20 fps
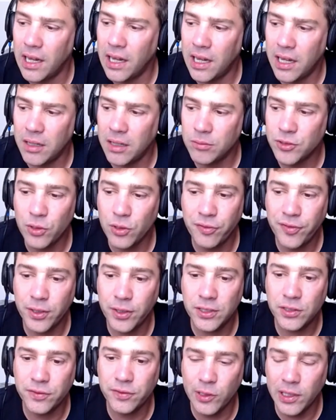Um, so
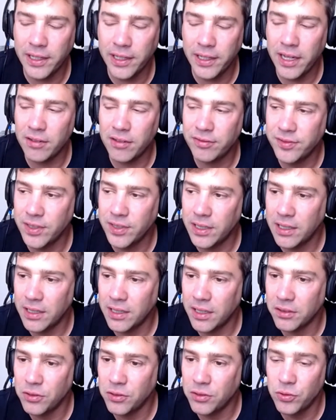first of all, I have
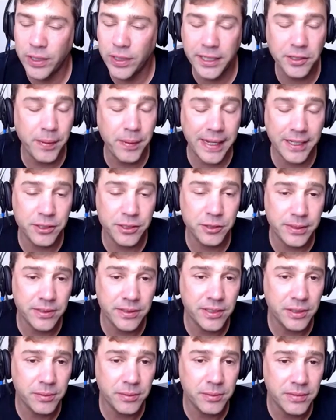uh, a great
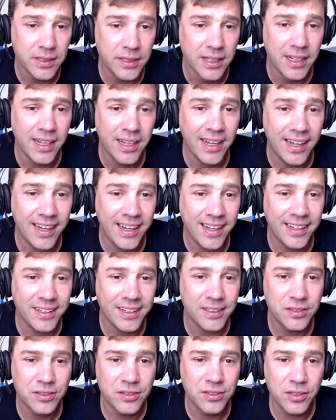management team.
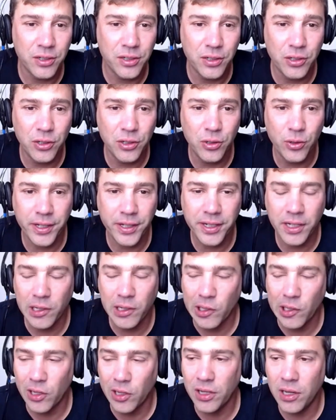Uh, so, and
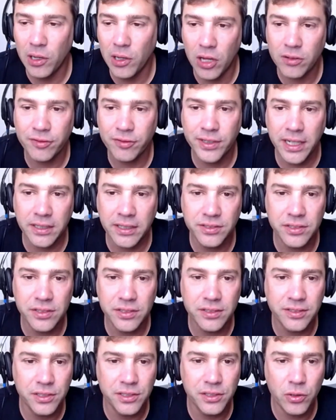in lo- a lot of
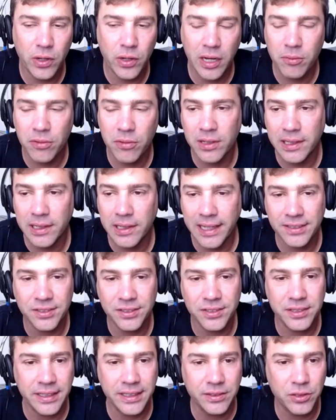cases, you know, I'm the
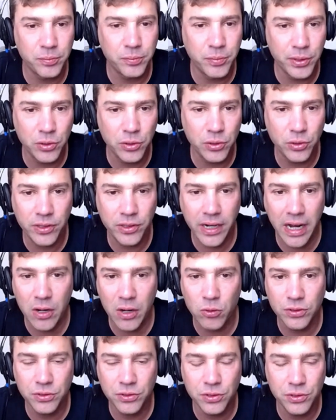classic entrepreneur.
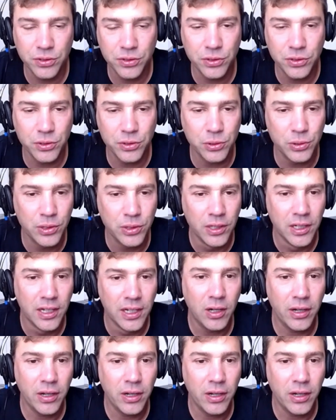I want to do